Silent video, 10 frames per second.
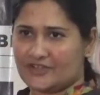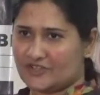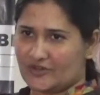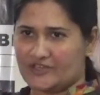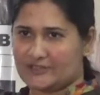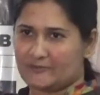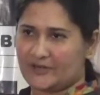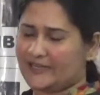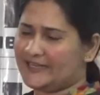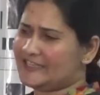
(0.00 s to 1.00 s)
So in
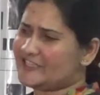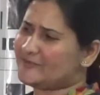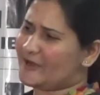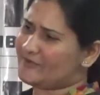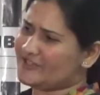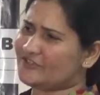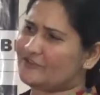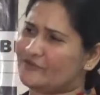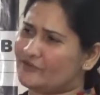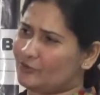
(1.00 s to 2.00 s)
building this premise,
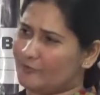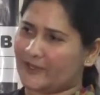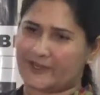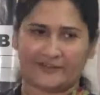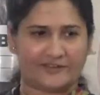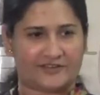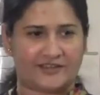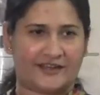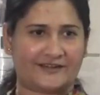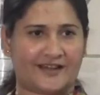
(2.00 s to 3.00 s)
you've duplicated
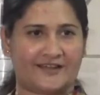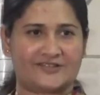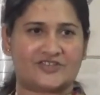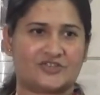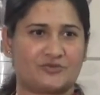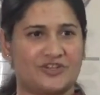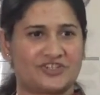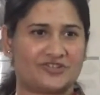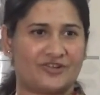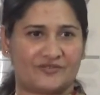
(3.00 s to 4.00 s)
the entire
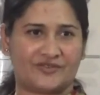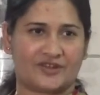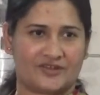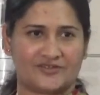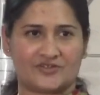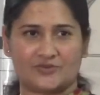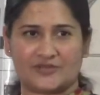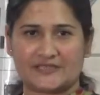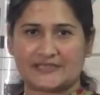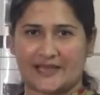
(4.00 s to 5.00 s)
situation of the
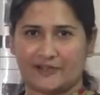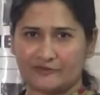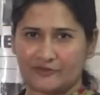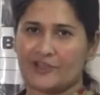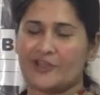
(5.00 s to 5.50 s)
student's life,